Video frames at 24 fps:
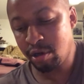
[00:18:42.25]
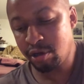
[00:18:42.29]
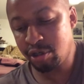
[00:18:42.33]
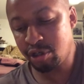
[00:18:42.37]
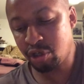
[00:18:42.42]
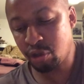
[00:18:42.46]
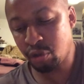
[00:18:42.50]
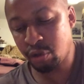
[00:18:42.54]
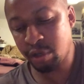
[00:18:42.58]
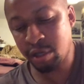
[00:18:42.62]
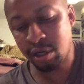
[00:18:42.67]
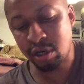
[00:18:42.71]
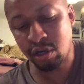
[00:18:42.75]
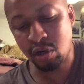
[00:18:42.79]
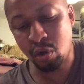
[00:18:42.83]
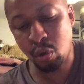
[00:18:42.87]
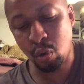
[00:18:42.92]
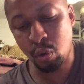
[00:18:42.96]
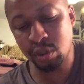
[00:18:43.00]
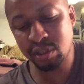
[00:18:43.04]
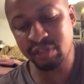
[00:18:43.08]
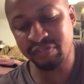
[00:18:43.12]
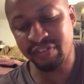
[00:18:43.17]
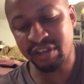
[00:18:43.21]
during a
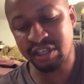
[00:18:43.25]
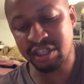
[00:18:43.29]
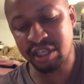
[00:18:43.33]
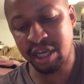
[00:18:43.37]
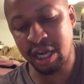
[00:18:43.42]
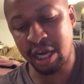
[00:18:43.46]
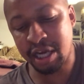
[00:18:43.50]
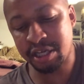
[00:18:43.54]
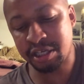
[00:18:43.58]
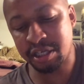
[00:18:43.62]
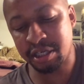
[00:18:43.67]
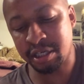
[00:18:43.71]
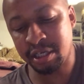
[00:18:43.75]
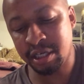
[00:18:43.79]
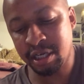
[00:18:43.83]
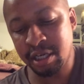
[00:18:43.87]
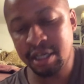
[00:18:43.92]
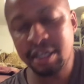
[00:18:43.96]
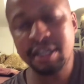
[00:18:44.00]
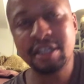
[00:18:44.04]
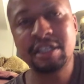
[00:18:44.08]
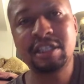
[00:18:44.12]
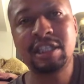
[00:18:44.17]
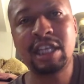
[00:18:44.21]
course of education
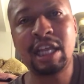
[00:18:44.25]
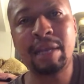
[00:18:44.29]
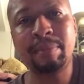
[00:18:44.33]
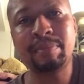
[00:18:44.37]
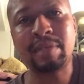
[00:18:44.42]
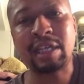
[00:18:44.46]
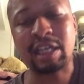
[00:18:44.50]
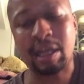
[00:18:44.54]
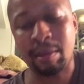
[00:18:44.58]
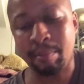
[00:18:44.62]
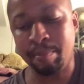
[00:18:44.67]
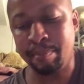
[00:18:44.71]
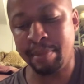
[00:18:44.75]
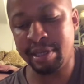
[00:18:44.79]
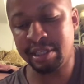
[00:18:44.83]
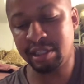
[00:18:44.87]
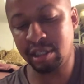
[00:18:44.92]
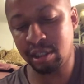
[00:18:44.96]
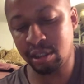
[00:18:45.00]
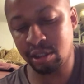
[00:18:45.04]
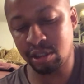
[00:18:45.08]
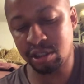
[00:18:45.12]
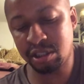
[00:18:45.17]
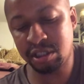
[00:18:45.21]
seems like a
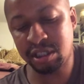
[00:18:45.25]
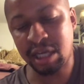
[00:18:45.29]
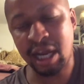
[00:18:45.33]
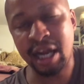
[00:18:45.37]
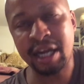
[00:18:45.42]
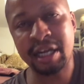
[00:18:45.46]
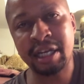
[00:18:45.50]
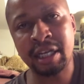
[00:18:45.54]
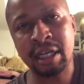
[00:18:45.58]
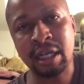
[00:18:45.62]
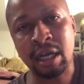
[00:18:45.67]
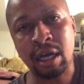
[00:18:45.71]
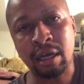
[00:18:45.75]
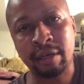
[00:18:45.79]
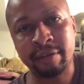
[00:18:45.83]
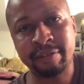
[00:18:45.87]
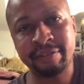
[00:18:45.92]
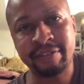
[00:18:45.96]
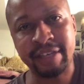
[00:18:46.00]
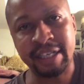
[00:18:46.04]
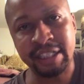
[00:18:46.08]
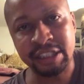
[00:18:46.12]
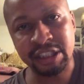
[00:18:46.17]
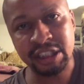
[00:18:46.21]
misunderstanding
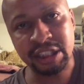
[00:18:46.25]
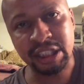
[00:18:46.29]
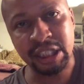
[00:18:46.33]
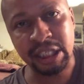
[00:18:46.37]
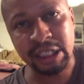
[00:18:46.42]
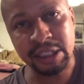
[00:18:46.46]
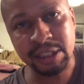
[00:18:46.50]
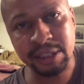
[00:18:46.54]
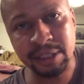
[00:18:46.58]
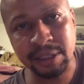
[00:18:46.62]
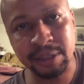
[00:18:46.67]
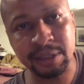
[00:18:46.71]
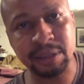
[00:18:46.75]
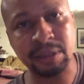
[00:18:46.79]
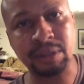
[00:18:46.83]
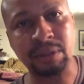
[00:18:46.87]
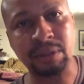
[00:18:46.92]
of education.